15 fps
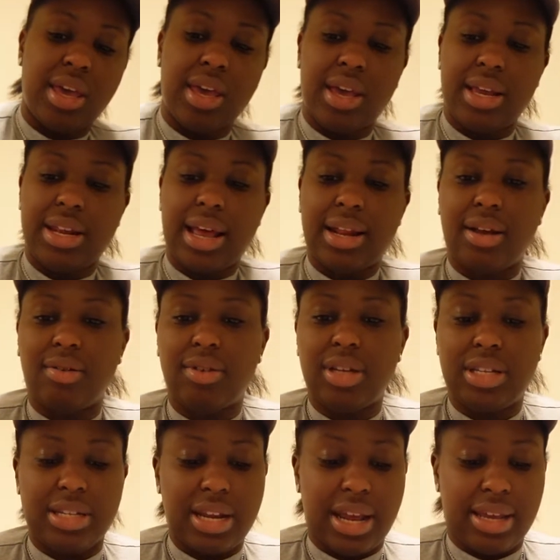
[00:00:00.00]
And not only
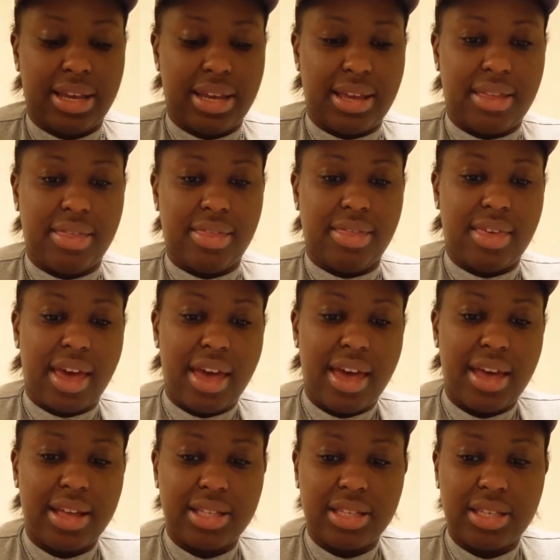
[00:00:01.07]
did I get
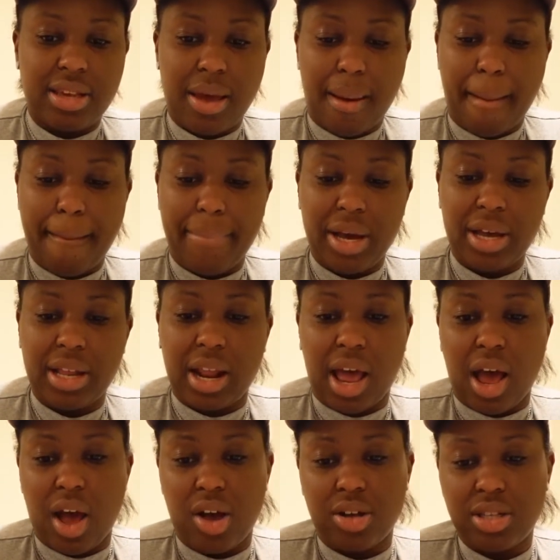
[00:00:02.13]
that, but I
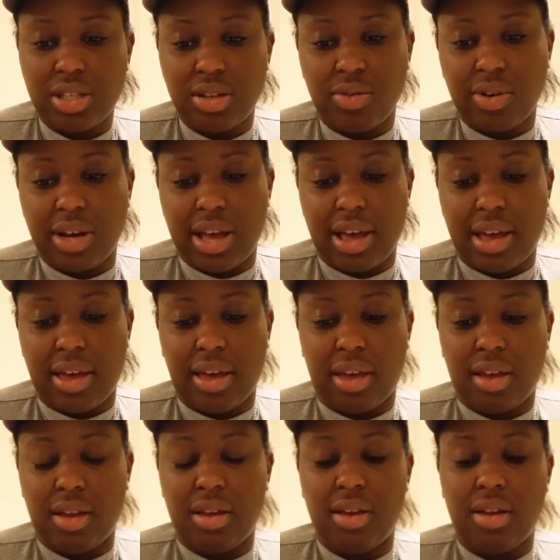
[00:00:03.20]
also got
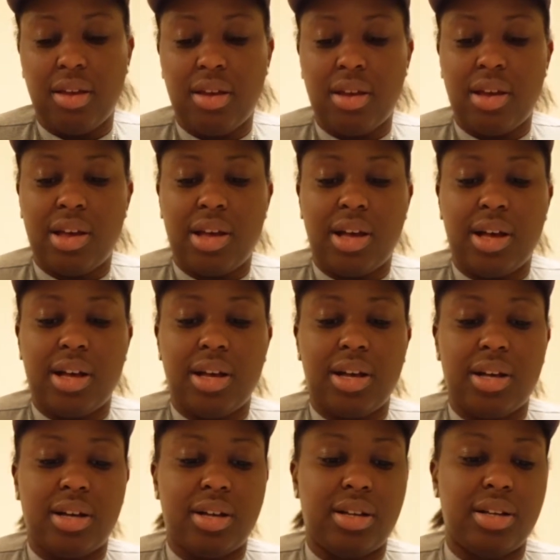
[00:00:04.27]

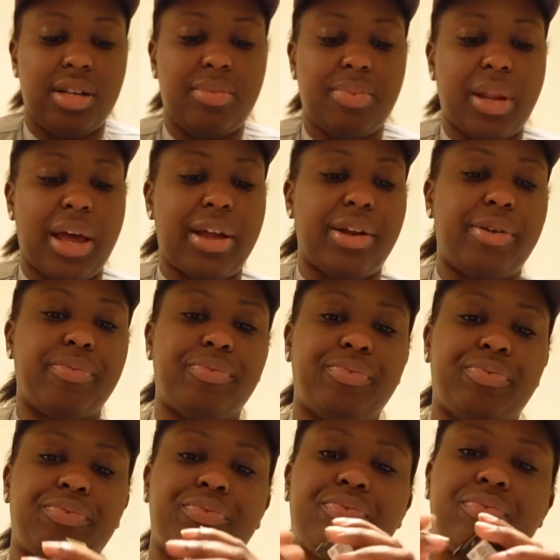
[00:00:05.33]
a lip liner.
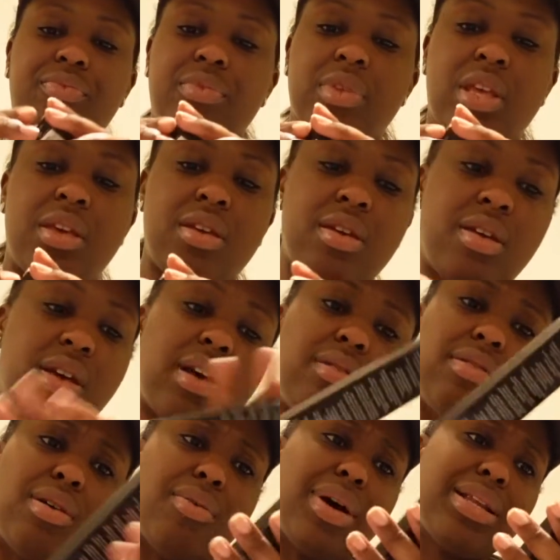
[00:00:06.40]
I don't
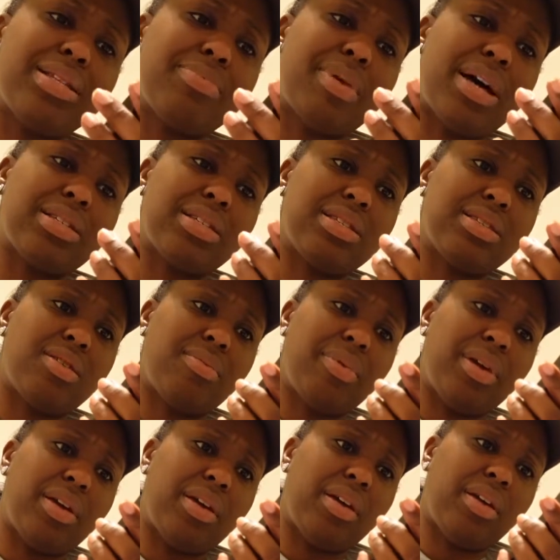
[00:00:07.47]
know why this box is so
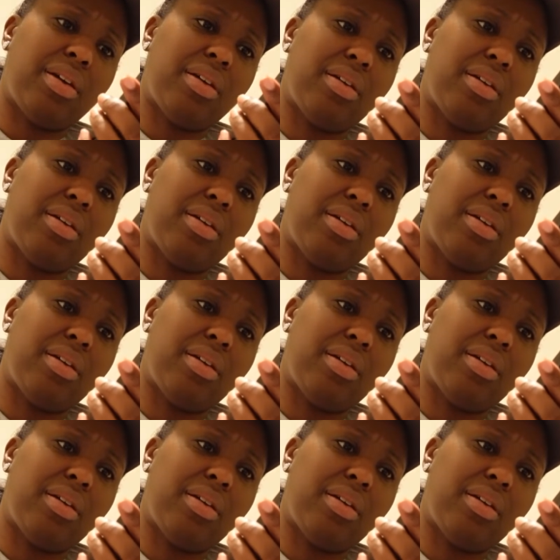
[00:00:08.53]
big.